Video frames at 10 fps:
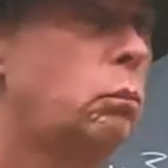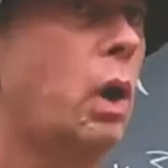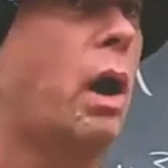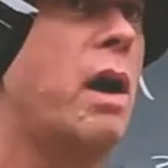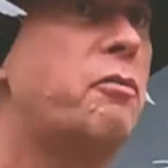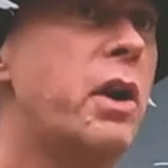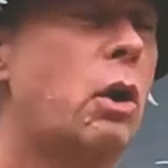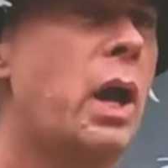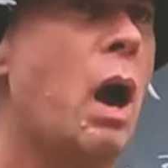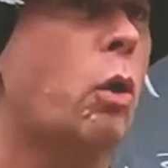well have
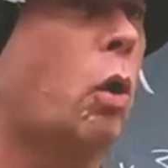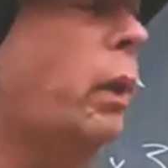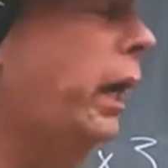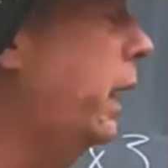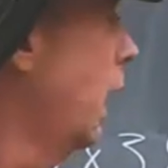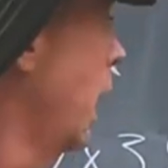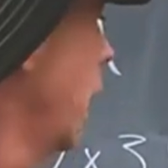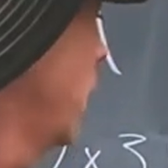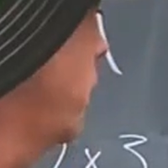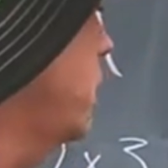figured out already,
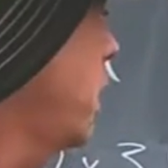the